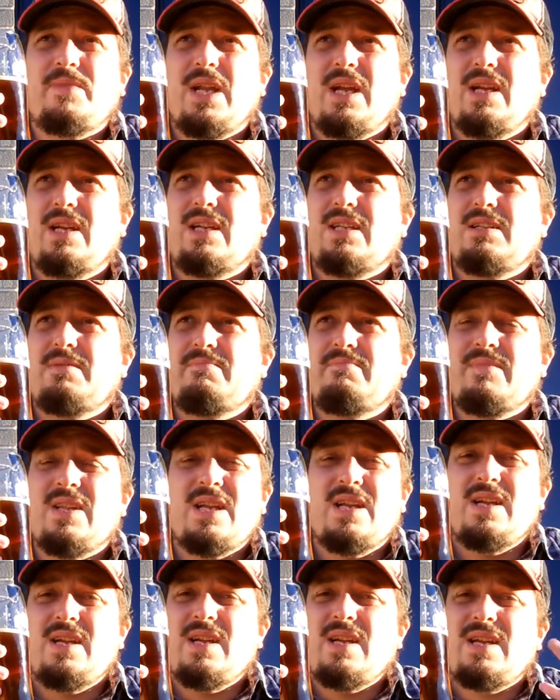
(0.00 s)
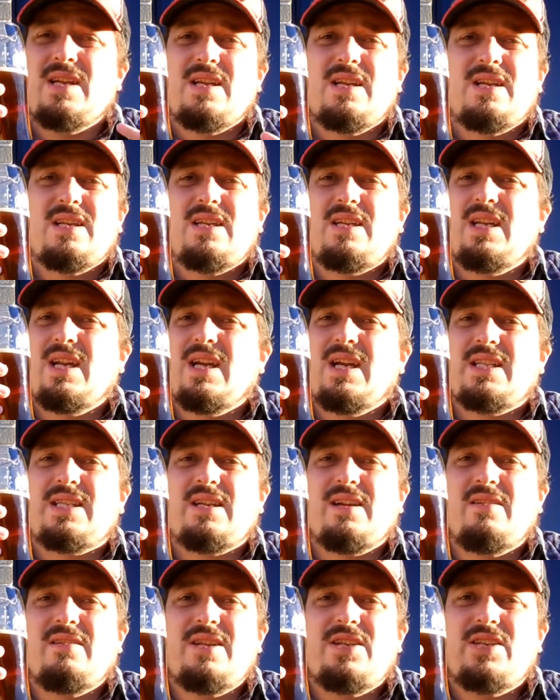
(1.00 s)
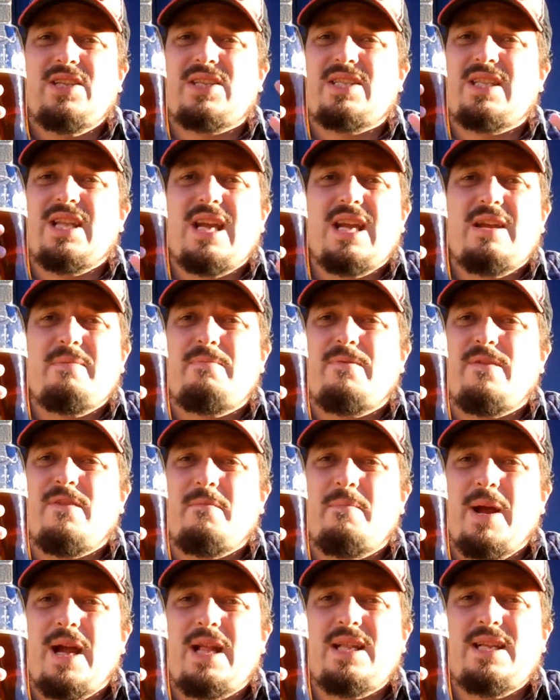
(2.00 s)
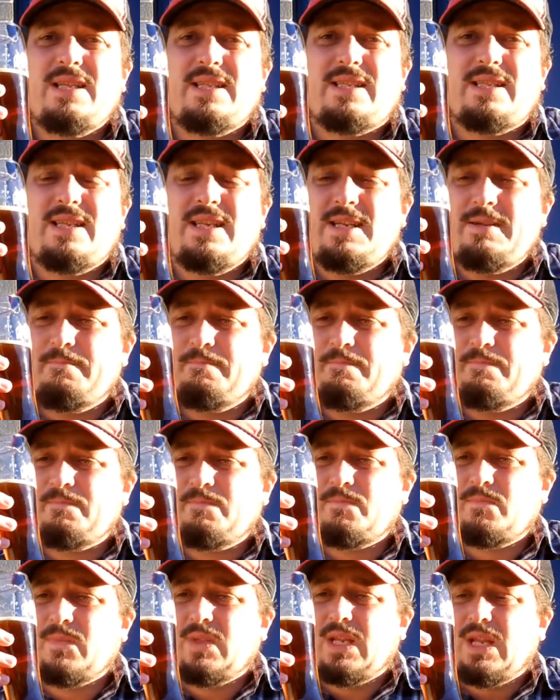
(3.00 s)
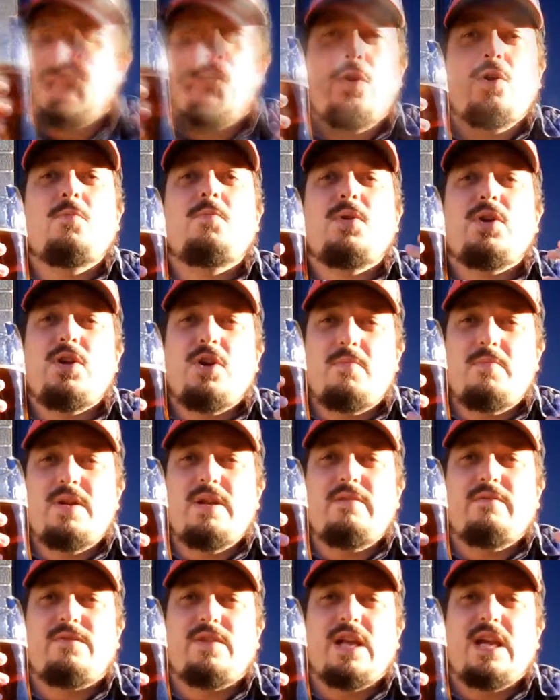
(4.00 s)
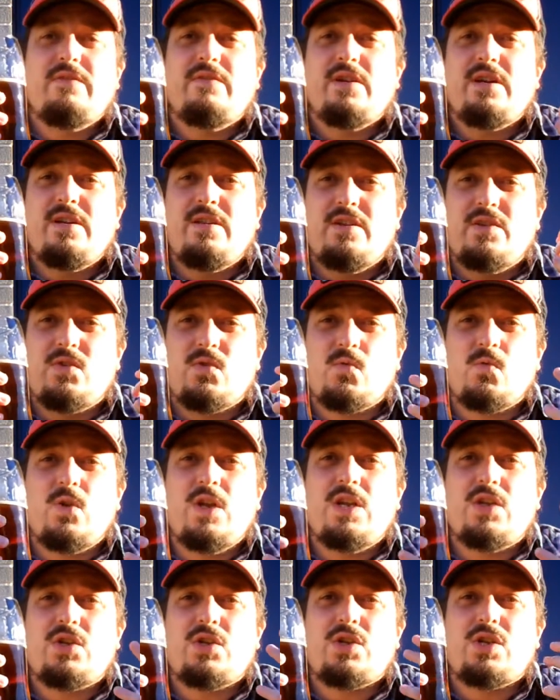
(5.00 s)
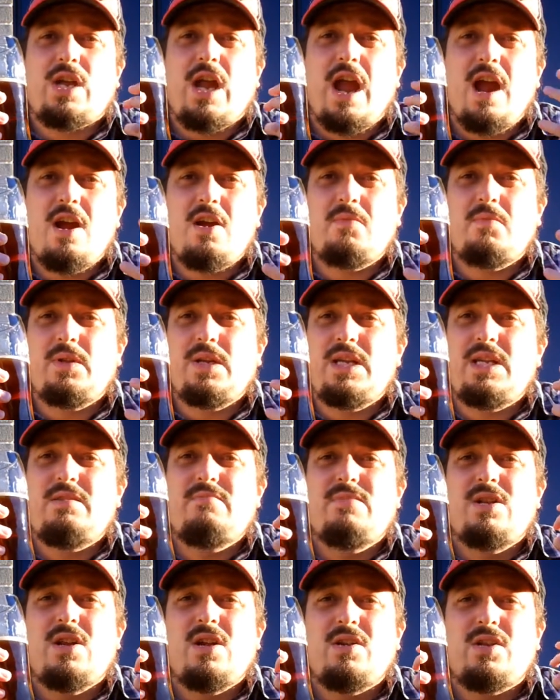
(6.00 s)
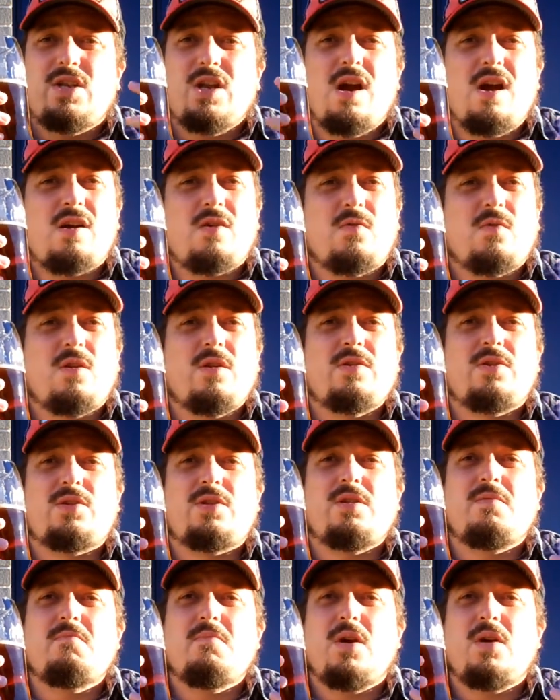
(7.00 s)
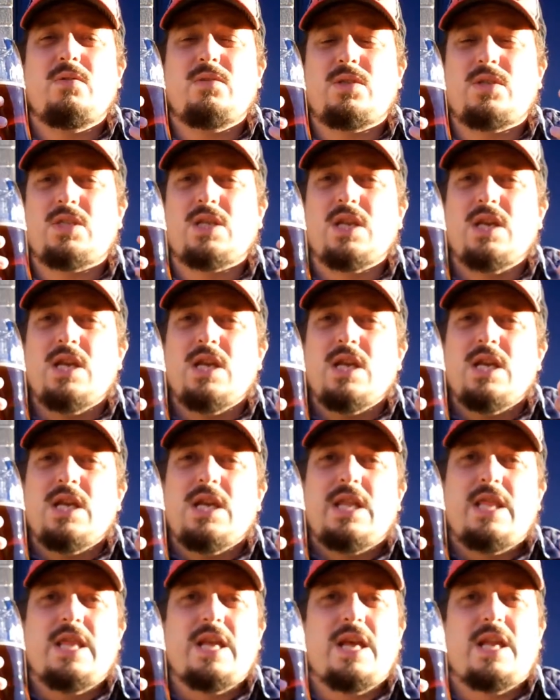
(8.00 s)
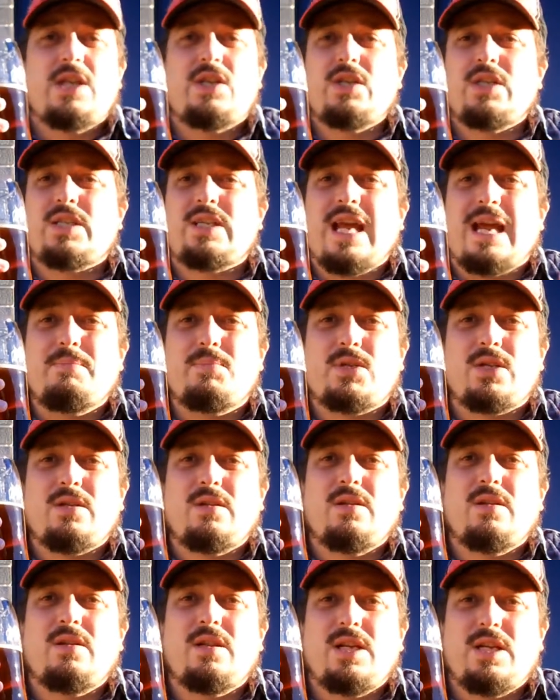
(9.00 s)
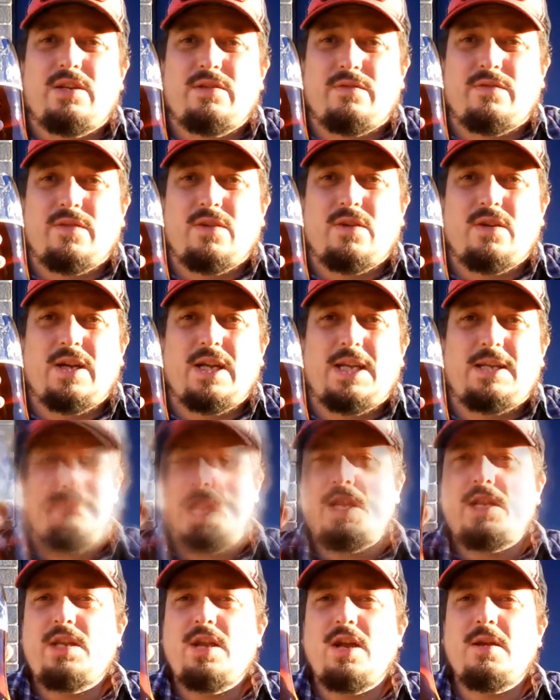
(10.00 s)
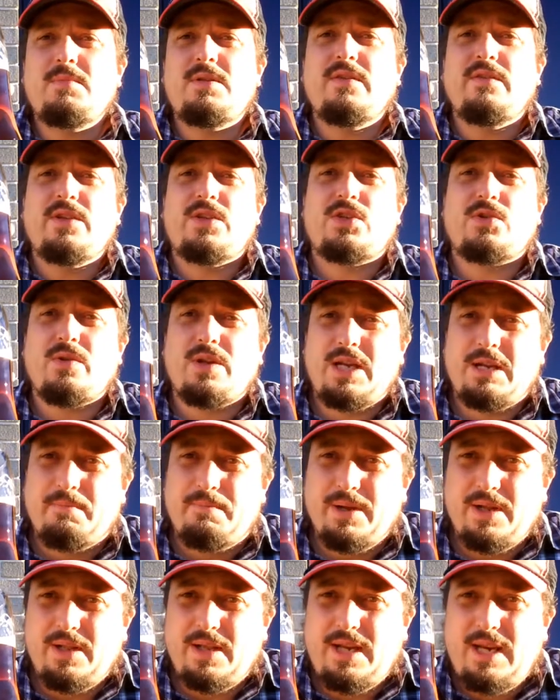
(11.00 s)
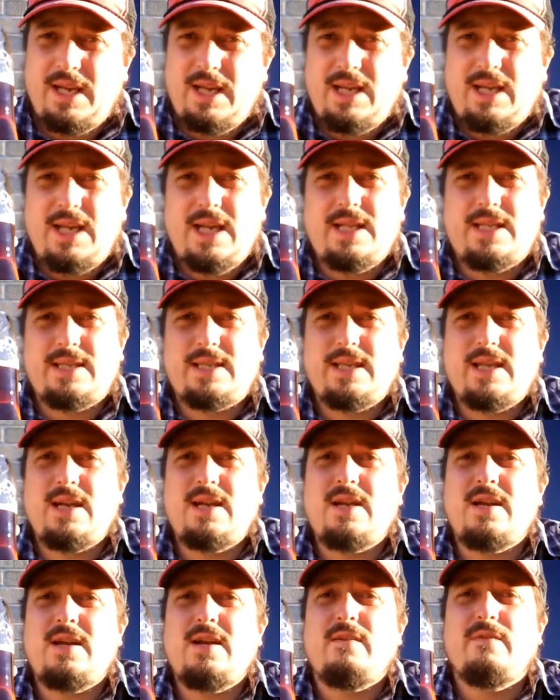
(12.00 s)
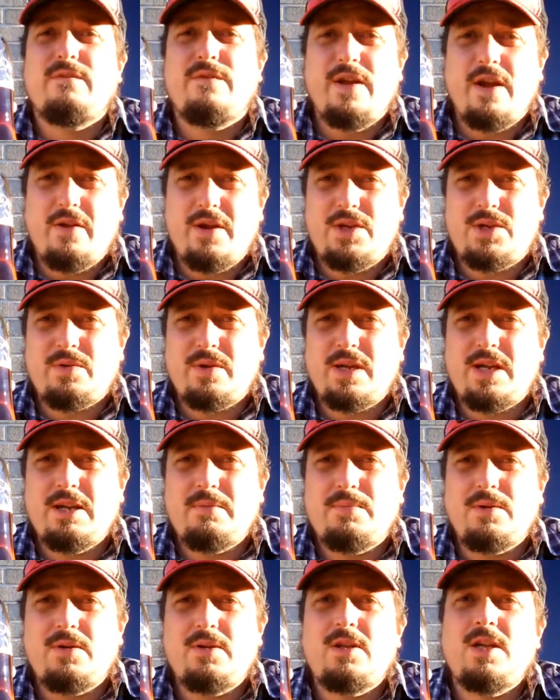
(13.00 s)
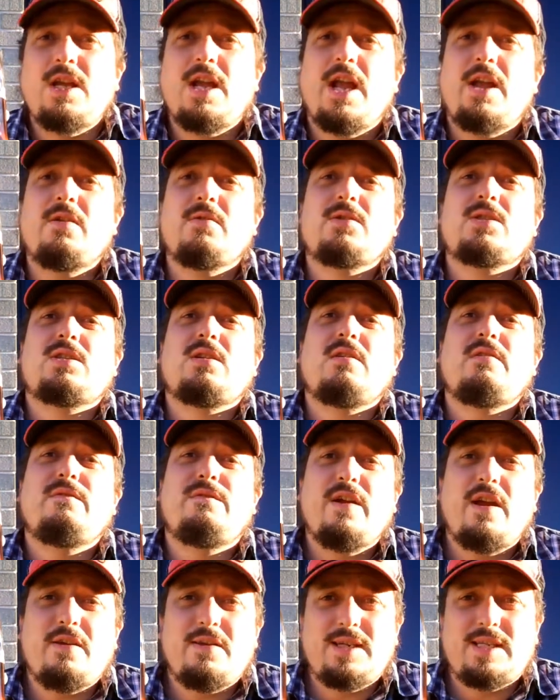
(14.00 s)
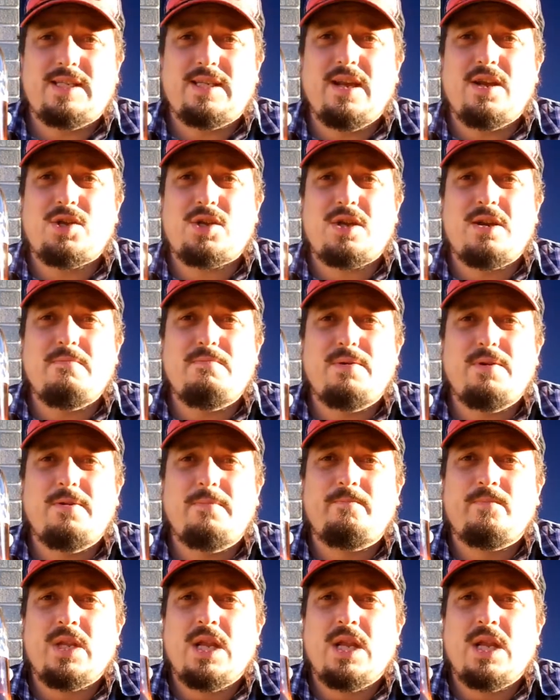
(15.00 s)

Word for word: Um, yeah, it's only just there for balancing. The real predominant flavour are those rich, caramely, you know, dark roasted malts that are just absolutely divine. In terms of its drinkability, it's uh, very drinkable and also very sessionable.